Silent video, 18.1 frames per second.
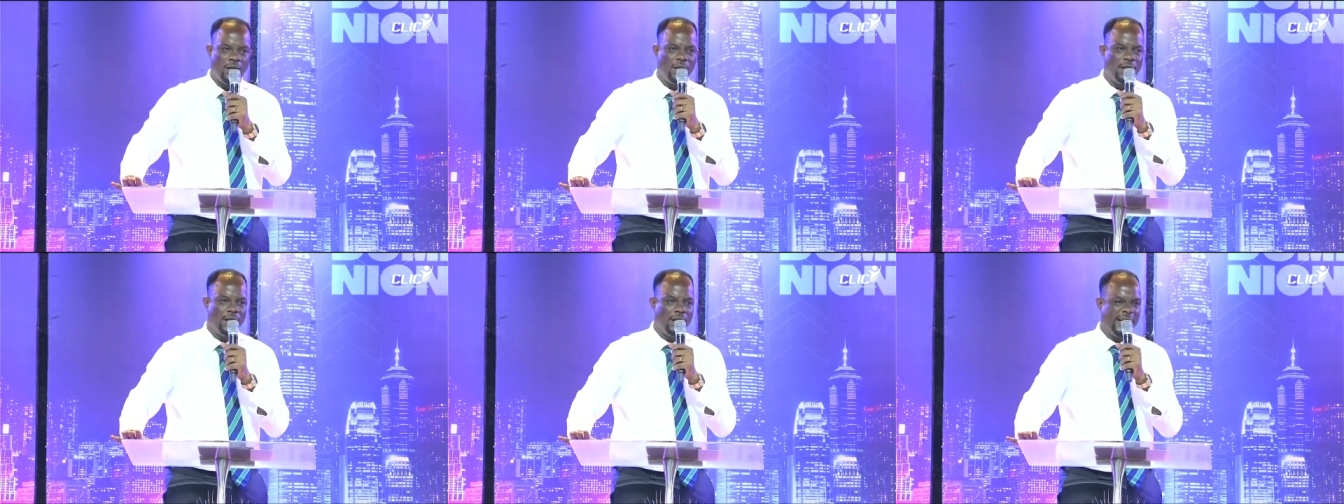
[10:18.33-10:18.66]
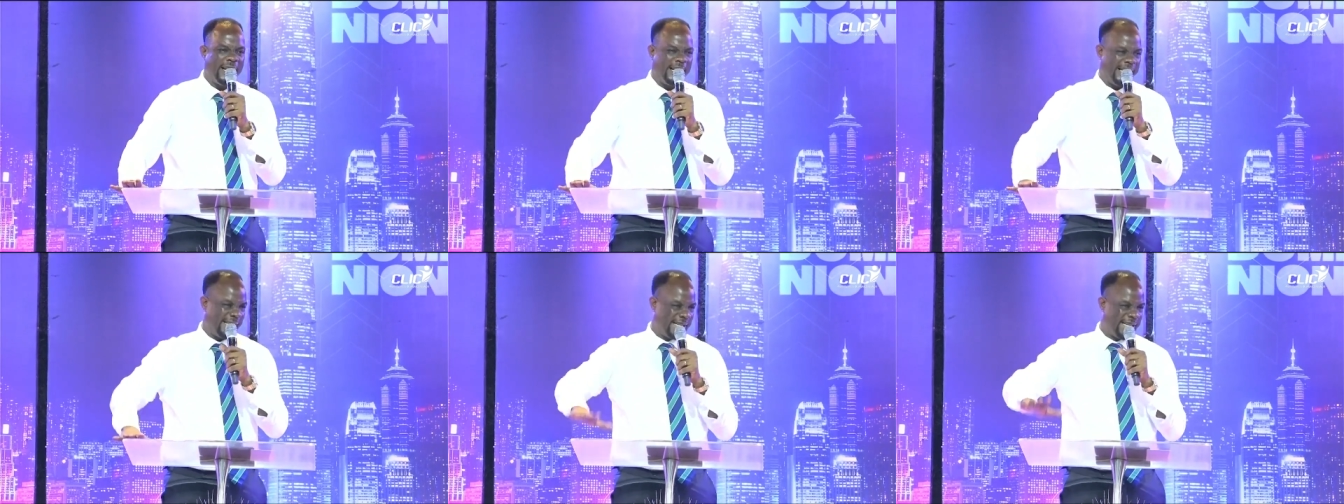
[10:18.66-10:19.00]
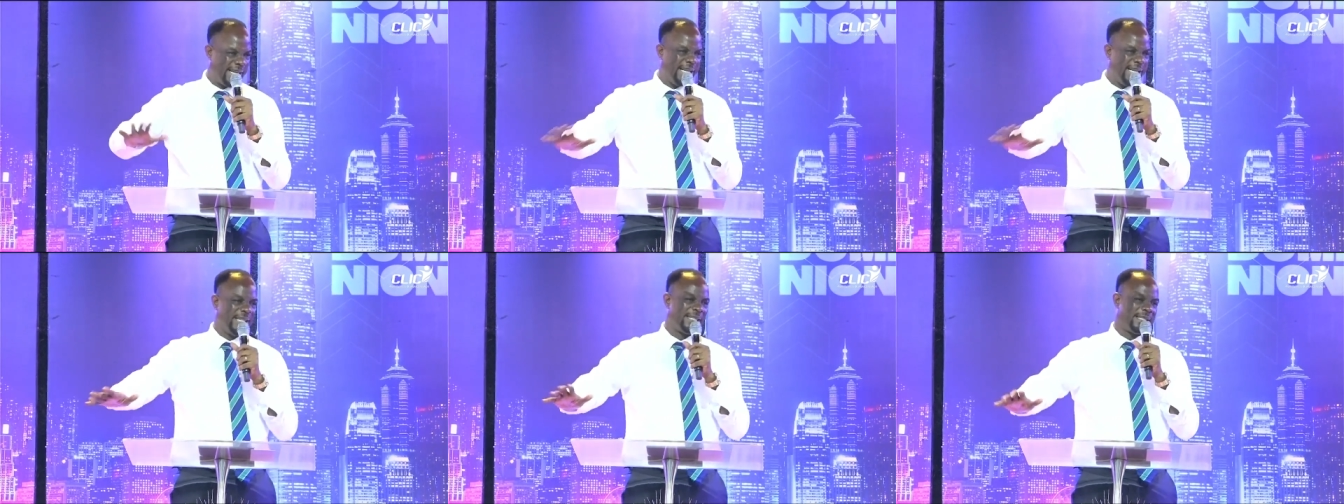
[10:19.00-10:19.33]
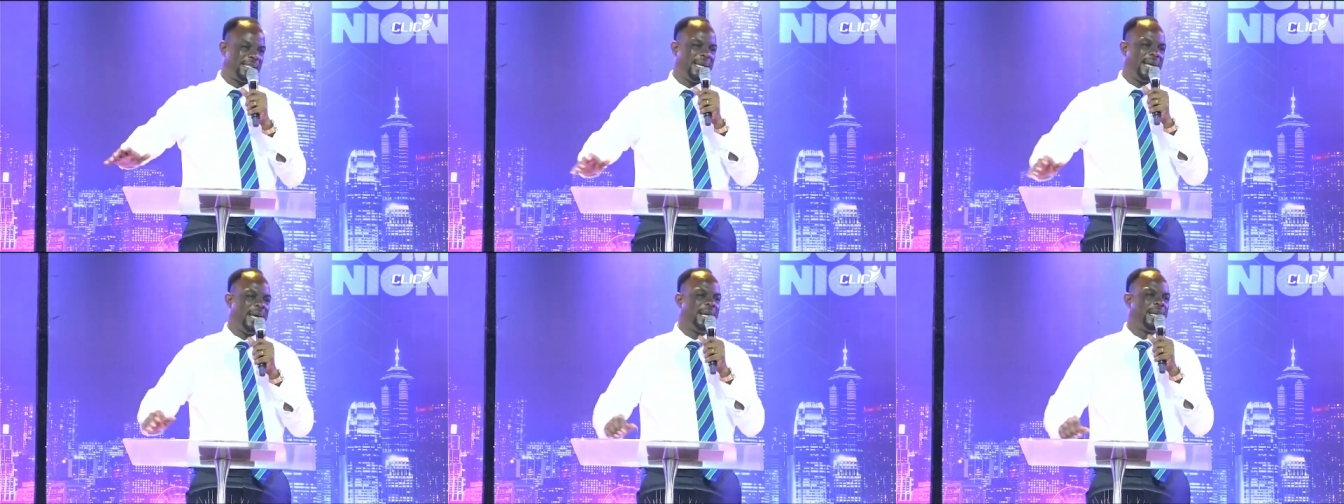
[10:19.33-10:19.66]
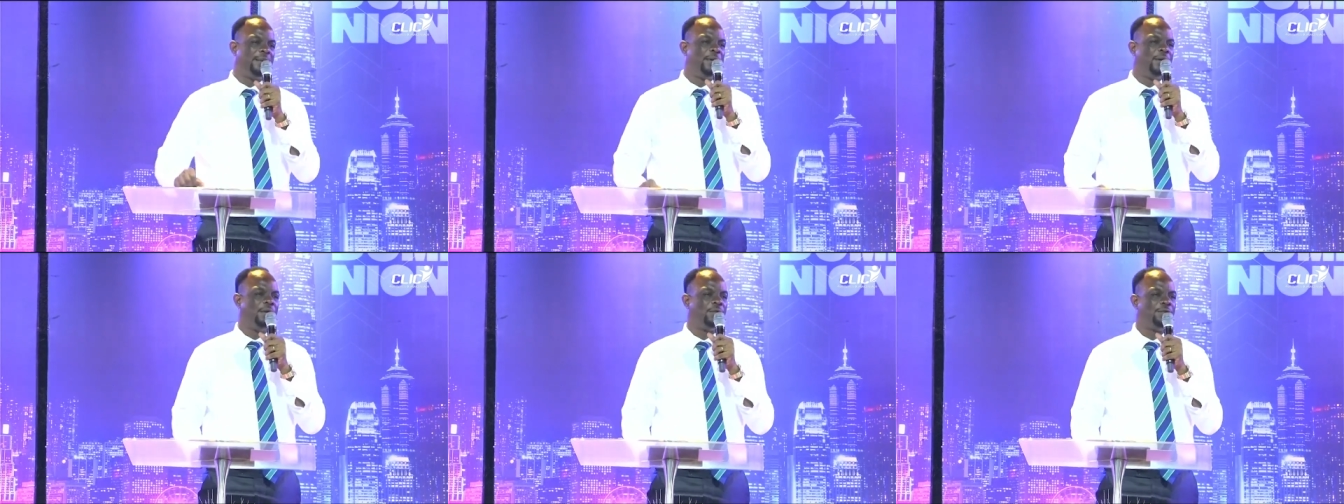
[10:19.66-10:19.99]
against the
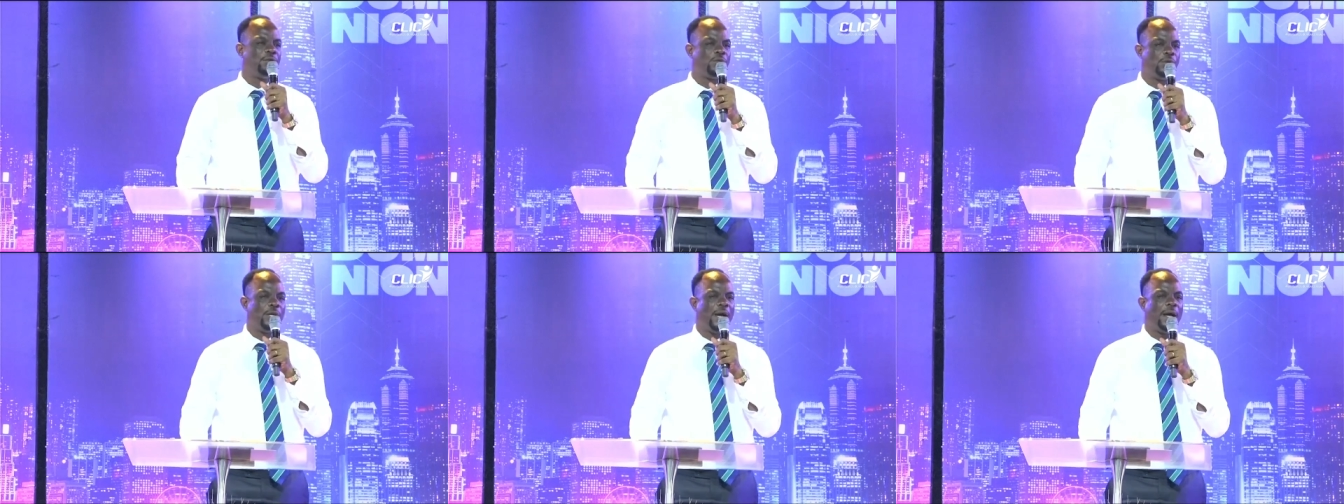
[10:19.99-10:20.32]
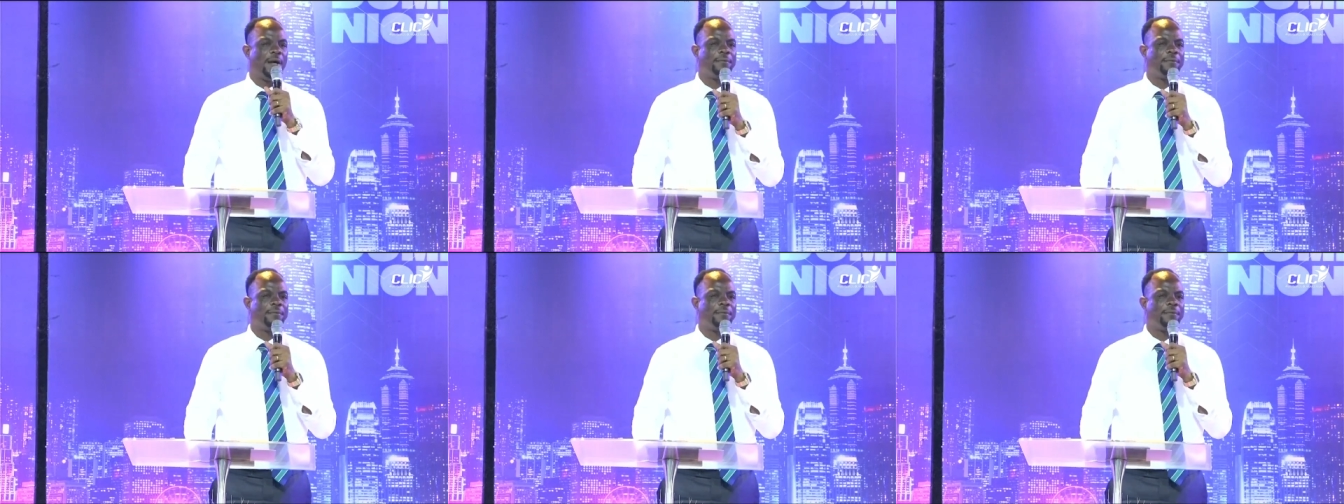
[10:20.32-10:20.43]
enemy of Judah.